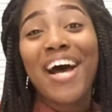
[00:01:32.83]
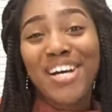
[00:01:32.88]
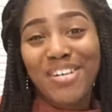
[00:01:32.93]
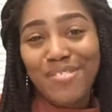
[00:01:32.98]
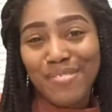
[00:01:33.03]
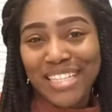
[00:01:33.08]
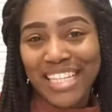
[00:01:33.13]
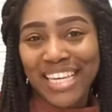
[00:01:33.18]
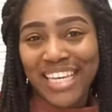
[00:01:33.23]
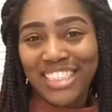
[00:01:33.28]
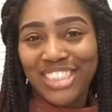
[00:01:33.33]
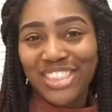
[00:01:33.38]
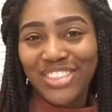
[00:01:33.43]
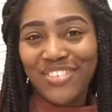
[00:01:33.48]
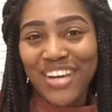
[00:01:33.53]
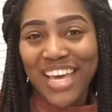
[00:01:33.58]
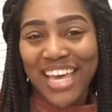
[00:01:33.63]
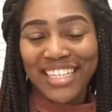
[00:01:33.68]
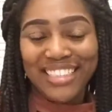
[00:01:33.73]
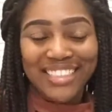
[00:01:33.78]
I'm glad
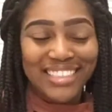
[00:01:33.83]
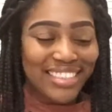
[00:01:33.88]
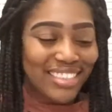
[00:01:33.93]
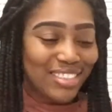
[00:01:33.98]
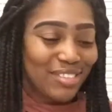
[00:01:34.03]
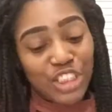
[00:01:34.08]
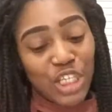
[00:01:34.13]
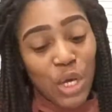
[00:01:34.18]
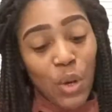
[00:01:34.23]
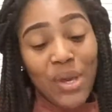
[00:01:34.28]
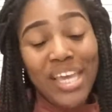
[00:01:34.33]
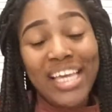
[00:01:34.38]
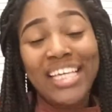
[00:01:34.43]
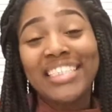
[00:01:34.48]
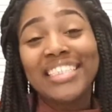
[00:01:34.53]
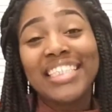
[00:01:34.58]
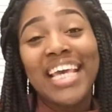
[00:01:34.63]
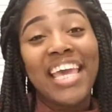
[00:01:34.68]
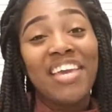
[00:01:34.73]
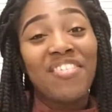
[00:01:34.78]
you asked. So
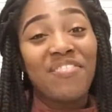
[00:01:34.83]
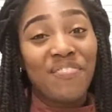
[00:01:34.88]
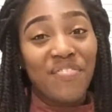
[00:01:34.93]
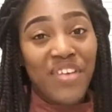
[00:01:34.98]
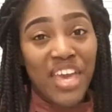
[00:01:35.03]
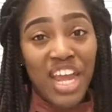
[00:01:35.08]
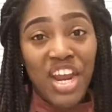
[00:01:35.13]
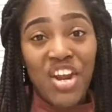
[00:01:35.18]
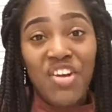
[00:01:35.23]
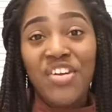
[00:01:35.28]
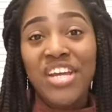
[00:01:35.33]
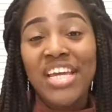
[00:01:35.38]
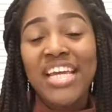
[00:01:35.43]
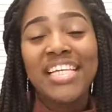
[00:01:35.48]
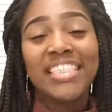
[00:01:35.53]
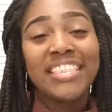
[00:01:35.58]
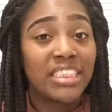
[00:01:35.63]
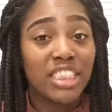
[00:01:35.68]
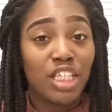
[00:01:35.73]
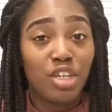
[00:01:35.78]
it's a
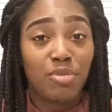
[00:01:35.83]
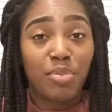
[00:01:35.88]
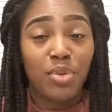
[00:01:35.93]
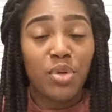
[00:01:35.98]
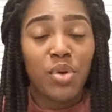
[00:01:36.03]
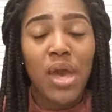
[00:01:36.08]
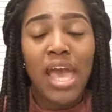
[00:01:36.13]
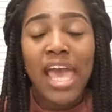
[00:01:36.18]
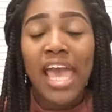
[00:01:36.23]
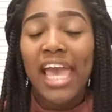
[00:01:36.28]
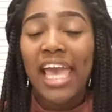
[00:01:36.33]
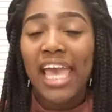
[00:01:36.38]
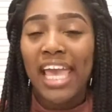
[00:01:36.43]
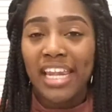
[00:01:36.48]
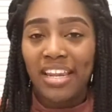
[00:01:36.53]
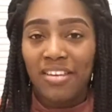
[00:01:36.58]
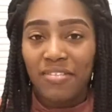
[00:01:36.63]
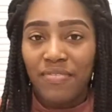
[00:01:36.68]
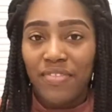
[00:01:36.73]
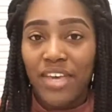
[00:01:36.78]
very simple
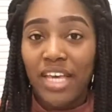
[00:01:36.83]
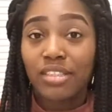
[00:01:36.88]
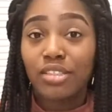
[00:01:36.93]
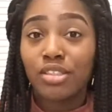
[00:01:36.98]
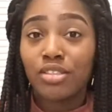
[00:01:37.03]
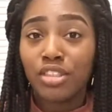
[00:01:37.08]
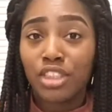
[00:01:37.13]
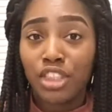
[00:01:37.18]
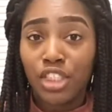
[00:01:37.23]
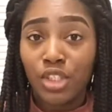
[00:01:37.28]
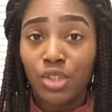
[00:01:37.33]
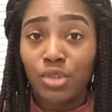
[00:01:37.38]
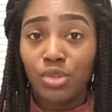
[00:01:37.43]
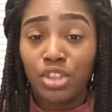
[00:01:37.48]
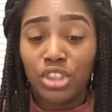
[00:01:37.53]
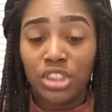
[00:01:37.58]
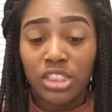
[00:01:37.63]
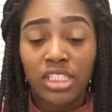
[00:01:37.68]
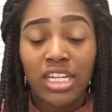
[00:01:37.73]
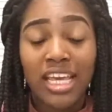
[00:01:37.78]
and effective
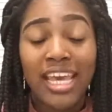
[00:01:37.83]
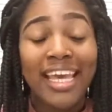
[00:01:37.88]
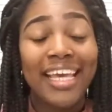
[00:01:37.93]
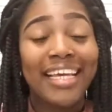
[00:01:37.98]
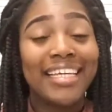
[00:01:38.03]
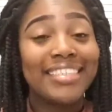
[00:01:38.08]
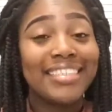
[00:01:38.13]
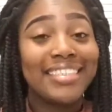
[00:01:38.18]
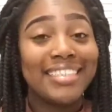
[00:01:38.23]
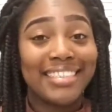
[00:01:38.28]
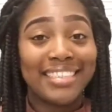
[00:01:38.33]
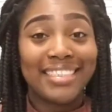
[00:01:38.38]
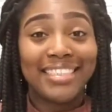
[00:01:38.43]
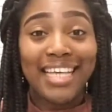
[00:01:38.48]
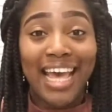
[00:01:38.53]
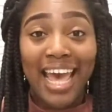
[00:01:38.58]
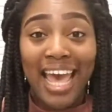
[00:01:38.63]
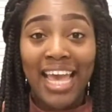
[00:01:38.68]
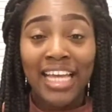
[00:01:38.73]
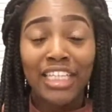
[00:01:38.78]
solution
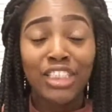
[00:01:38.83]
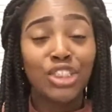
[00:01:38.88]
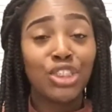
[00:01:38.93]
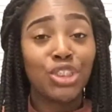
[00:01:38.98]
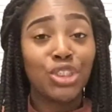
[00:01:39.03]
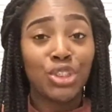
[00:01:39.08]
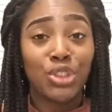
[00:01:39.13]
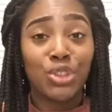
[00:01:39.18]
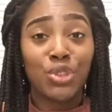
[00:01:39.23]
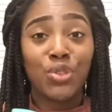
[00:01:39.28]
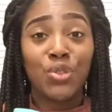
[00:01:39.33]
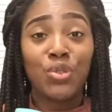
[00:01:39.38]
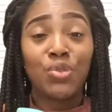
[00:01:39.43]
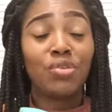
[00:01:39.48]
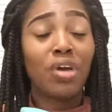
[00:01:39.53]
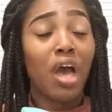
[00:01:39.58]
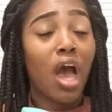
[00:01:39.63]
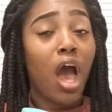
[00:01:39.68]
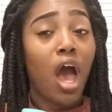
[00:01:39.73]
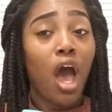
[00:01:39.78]
designed to
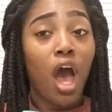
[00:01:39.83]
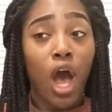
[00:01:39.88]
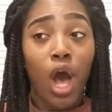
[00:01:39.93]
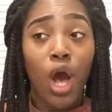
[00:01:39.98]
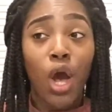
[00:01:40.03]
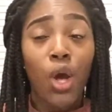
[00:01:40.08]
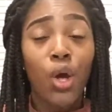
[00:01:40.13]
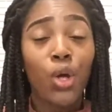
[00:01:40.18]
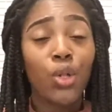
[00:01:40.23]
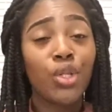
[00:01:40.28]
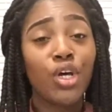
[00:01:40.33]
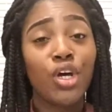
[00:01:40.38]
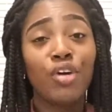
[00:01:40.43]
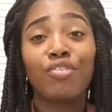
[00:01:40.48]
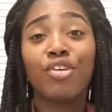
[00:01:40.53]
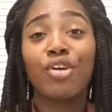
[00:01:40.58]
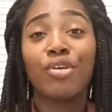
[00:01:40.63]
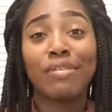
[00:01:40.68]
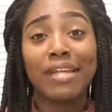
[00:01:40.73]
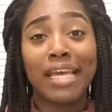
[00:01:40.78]
soothe all
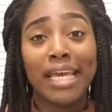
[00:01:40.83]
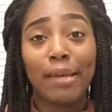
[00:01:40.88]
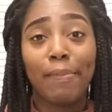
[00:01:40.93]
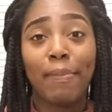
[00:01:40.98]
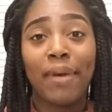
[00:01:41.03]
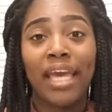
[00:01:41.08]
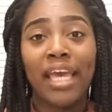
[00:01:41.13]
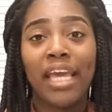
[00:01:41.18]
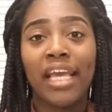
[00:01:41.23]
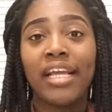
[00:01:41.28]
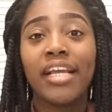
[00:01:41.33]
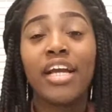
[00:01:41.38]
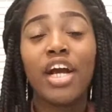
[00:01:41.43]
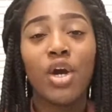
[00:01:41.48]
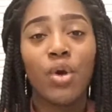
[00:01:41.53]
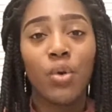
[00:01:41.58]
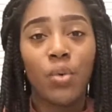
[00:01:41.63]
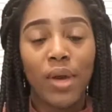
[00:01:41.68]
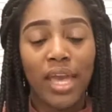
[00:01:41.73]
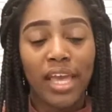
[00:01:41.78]
of your neck pain
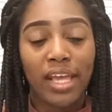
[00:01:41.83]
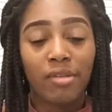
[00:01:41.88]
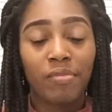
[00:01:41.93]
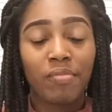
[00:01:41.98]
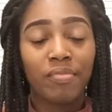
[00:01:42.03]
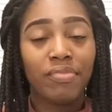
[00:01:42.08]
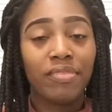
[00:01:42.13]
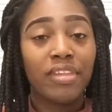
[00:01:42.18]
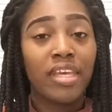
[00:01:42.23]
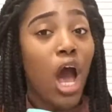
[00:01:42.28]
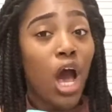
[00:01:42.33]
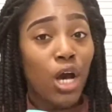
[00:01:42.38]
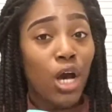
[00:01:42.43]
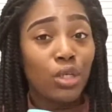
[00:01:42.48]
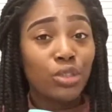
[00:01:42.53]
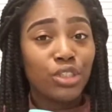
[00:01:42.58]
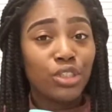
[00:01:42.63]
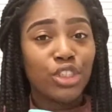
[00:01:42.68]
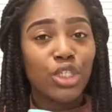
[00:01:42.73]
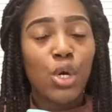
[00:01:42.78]
away.
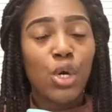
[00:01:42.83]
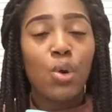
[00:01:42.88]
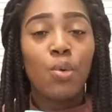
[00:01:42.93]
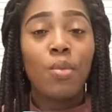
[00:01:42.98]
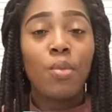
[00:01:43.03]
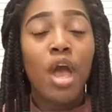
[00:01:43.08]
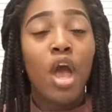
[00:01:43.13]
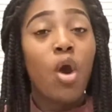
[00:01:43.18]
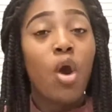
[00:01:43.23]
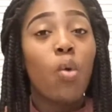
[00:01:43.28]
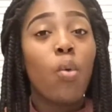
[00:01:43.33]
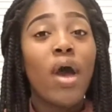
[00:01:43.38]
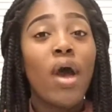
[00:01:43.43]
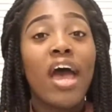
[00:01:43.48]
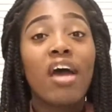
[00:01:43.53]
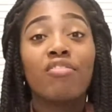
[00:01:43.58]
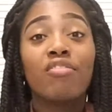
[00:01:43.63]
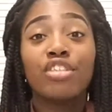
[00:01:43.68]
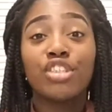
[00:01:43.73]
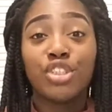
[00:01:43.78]
Also,
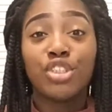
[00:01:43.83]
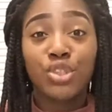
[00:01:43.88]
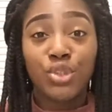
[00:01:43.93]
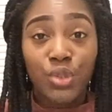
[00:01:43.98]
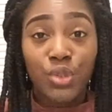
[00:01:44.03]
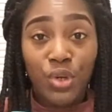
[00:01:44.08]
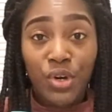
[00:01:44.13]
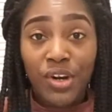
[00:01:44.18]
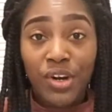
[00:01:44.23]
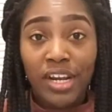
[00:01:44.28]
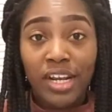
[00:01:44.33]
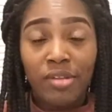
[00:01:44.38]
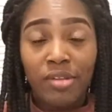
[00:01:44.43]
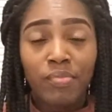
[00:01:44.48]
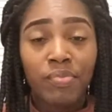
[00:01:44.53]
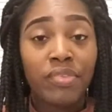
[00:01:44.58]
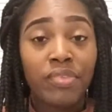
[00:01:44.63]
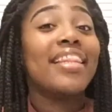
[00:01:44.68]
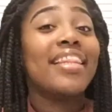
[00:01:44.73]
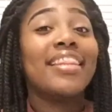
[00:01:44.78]
while restoring
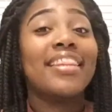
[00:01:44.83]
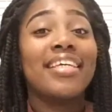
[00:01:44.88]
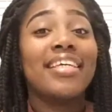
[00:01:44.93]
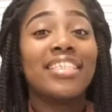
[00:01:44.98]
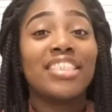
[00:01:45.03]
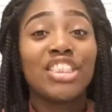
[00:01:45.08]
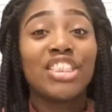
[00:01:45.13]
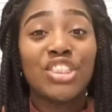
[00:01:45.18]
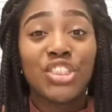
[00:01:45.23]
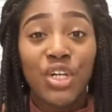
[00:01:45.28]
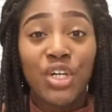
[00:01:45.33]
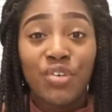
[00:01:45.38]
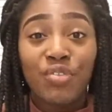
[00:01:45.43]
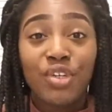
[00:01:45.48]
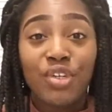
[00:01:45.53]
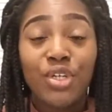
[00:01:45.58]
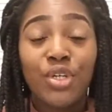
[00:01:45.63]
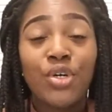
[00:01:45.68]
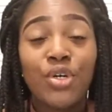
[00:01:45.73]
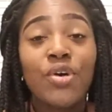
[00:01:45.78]
the
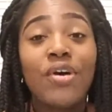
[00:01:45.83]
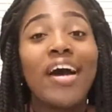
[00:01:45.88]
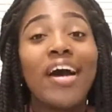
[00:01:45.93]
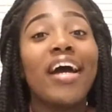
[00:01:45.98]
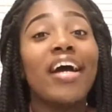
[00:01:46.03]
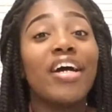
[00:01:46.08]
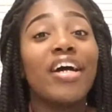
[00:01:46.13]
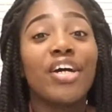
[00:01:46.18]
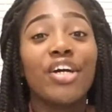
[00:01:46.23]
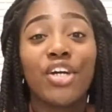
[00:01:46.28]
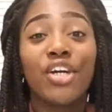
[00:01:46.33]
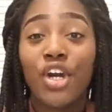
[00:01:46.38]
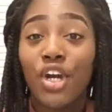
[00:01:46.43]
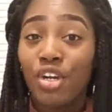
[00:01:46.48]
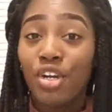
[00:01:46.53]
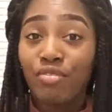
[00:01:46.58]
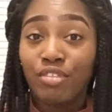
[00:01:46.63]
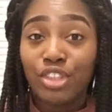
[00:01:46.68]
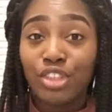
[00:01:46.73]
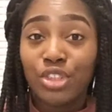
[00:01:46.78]
cervical
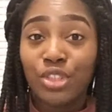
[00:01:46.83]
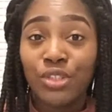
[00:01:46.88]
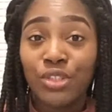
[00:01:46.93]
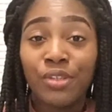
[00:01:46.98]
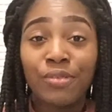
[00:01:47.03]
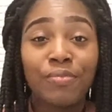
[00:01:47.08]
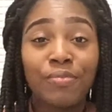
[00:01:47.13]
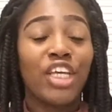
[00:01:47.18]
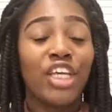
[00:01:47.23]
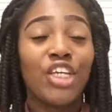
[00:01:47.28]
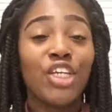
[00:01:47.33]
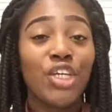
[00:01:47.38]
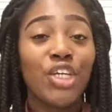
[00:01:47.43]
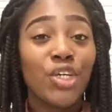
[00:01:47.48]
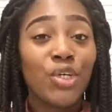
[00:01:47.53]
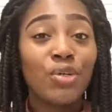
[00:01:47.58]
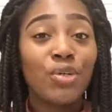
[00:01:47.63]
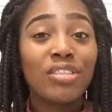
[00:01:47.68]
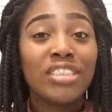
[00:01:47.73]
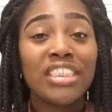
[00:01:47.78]
curvature
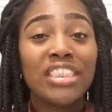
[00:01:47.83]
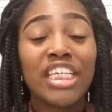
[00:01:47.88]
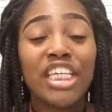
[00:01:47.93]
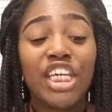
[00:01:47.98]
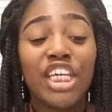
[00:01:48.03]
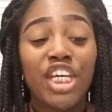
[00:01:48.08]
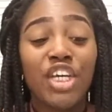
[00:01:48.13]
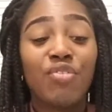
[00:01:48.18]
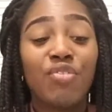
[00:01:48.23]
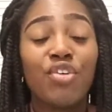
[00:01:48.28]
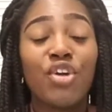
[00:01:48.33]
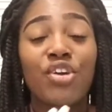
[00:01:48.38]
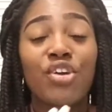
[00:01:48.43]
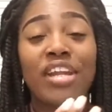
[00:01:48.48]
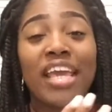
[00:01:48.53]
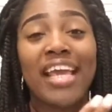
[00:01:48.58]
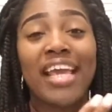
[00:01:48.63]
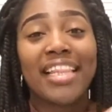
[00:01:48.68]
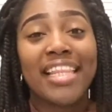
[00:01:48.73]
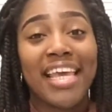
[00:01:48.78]
used to give your
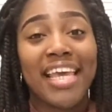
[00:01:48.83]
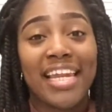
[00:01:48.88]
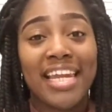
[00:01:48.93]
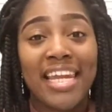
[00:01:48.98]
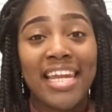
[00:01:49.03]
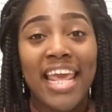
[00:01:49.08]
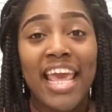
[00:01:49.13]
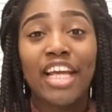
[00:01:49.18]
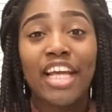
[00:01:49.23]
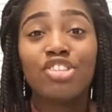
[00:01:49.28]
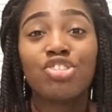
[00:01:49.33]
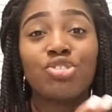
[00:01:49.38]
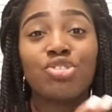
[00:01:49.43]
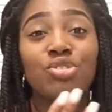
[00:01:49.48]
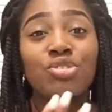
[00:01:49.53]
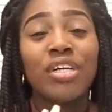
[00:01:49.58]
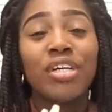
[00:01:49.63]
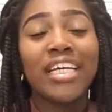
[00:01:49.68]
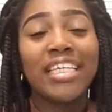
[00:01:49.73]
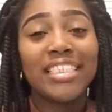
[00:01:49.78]
neck that
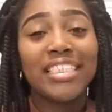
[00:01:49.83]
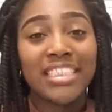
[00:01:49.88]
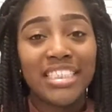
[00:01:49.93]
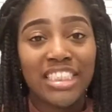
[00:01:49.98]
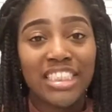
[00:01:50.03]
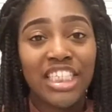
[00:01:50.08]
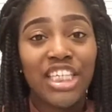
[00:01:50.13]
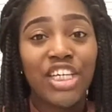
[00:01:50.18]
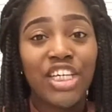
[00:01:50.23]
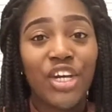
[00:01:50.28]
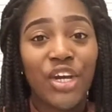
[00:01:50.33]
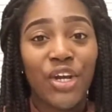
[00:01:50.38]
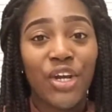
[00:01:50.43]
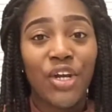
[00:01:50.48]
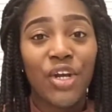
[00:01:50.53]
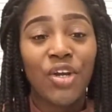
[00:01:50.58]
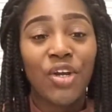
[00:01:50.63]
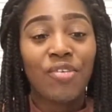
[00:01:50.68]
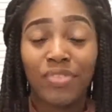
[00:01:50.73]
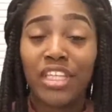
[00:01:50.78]
natural C
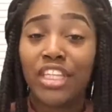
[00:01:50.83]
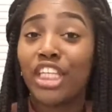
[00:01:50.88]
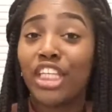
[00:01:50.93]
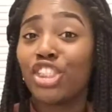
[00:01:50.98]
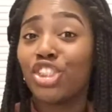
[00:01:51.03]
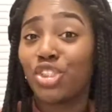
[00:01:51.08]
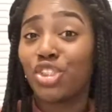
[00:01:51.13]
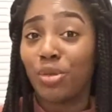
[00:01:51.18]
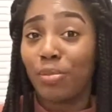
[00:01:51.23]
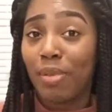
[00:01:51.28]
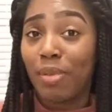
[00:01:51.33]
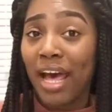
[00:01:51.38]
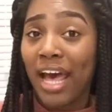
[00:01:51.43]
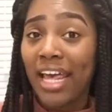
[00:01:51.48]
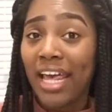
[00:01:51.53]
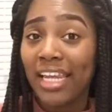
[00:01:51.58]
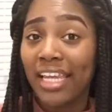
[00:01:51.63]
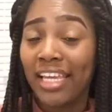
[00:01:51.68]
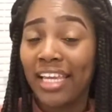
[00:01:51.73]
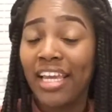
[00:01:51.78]
curve that your
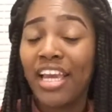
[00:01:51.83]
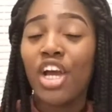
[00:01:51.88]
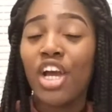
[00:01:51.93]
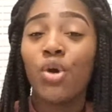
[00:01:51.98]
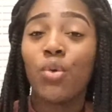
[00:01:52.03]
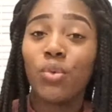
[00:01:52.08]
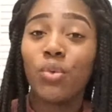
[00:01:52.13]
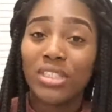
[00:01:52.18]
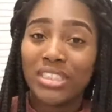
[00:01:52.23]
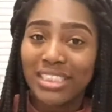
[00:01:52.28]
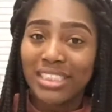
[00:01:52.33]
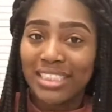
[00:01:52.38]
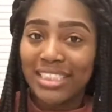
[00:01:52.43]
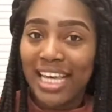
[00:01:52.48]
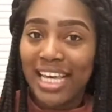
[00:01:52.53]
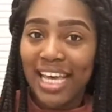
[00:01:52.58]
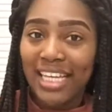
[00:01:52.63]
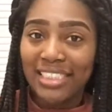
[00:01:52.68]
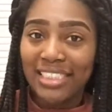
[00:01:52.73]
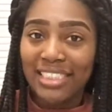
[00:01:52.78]
body was
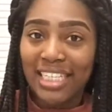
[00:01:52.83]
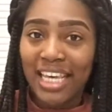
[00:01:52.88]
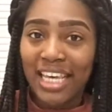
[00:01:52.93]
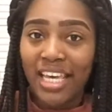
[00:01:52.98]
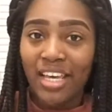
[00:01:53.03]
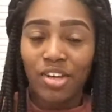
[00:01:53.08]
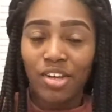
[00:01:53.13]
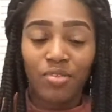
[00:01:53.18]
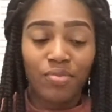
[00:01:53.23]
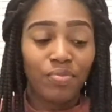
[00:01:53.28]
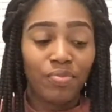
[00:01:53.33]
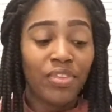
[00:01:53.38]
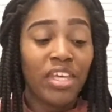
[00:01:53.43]
designed to have.